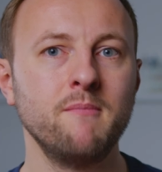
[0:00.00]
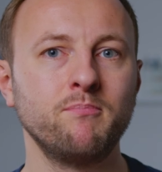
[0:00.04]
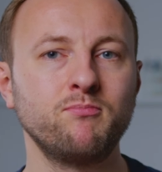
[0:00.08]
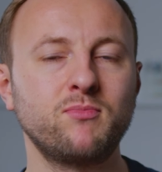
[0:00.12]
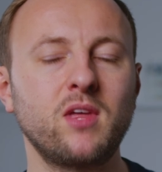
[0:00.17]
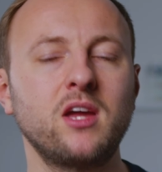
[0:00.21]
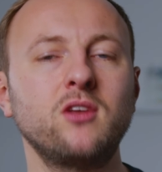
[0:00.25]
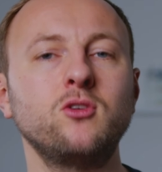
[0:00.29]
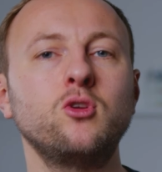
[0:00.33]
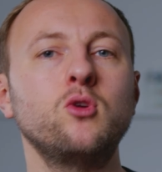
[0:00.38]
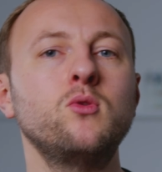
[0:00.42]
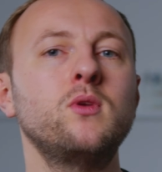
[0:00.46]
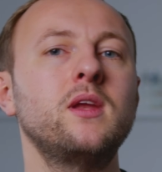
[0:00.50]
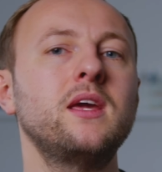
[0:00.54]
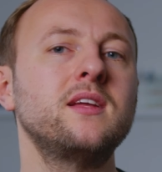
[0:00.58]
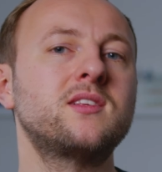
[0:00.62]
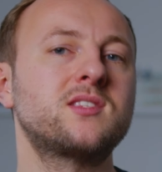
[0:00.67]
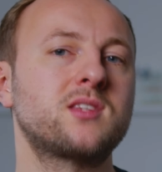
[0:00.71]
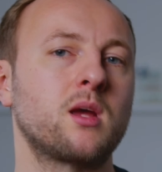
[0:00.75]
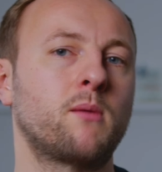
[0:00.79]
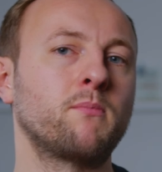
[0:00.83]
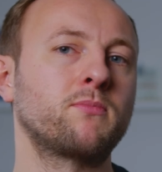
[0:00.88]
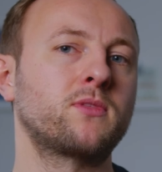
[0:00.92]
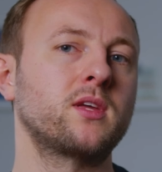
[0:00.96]
then you need
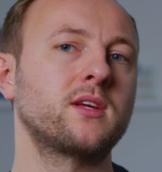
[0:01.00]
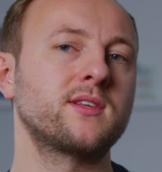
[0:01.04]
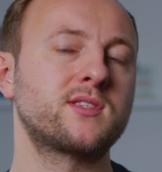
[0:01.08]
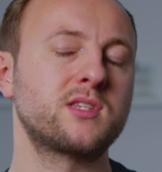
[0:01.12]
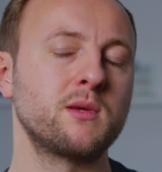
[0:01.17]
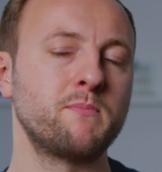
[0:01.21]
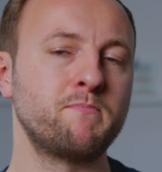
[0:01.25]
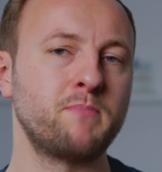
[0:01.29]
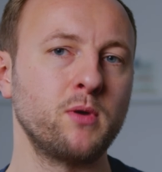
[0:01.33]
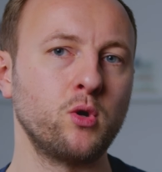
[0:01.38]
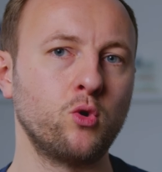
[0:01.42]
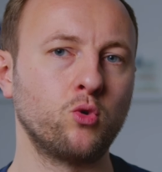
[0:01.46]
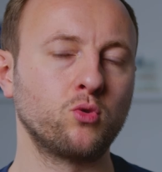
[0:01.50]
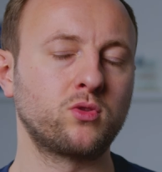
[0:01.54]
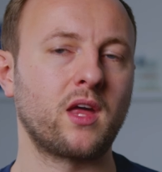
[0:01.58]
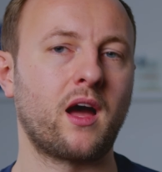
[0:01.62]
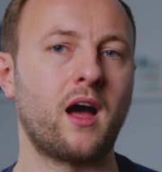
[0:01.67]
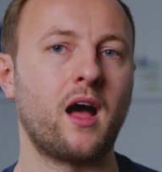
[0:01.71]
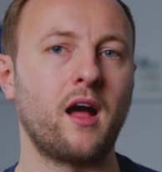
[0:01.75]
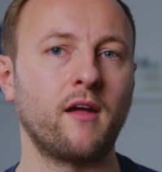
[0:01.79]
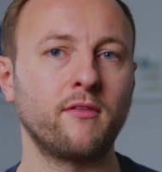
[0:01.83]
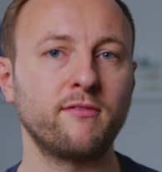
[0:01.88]
something to build that.